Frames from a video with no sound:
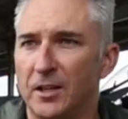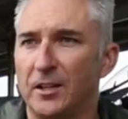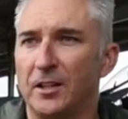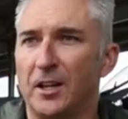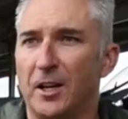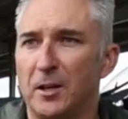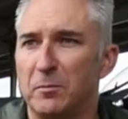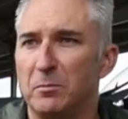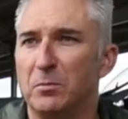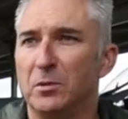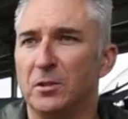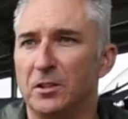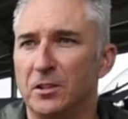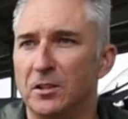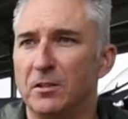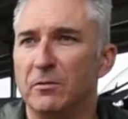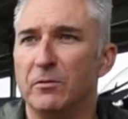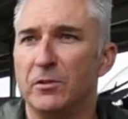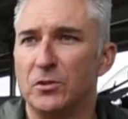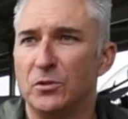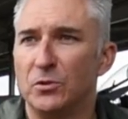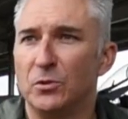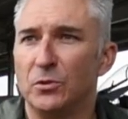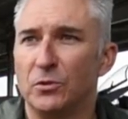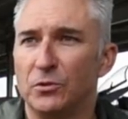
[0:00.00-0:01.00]
and capable
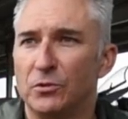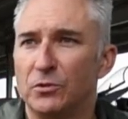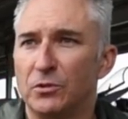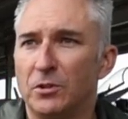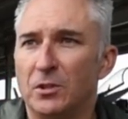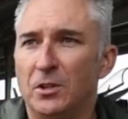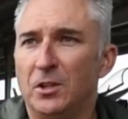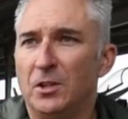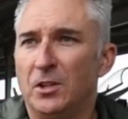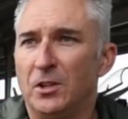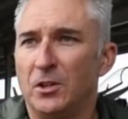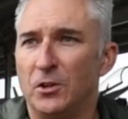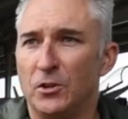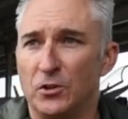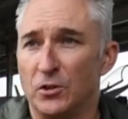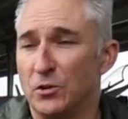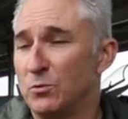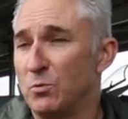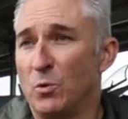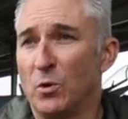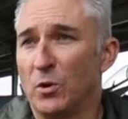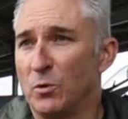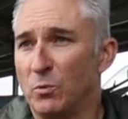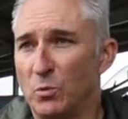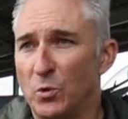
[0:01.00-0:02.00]
individuals who
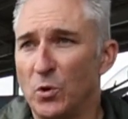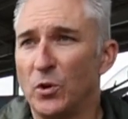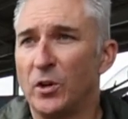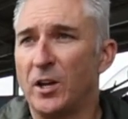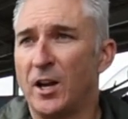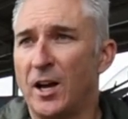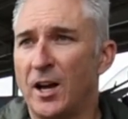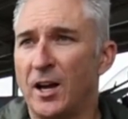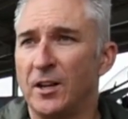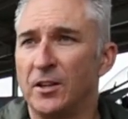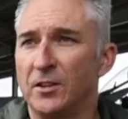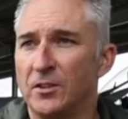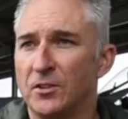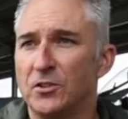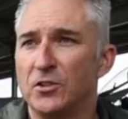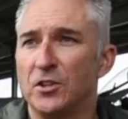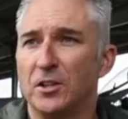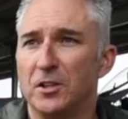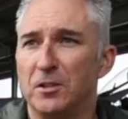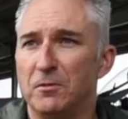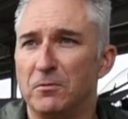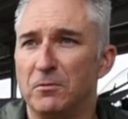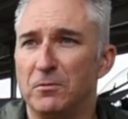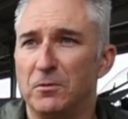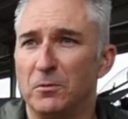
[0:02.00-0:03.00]
just want to work hard and
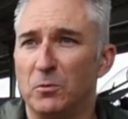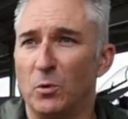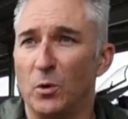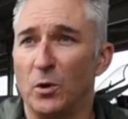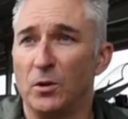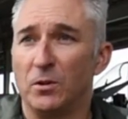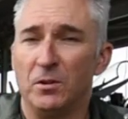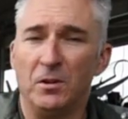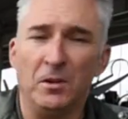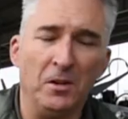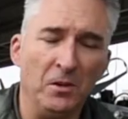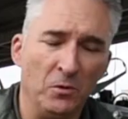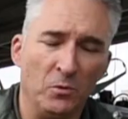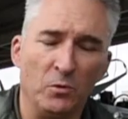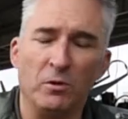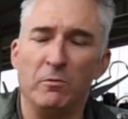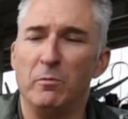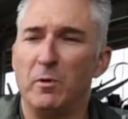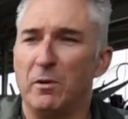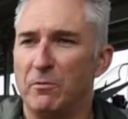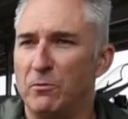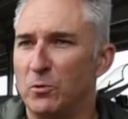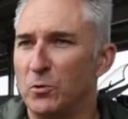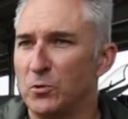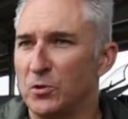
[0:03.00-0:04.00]
achieve what we've
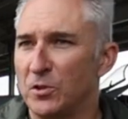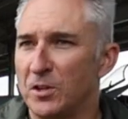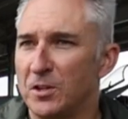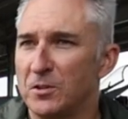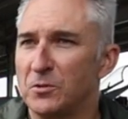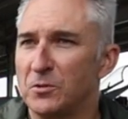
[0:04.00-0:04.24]
been fortunate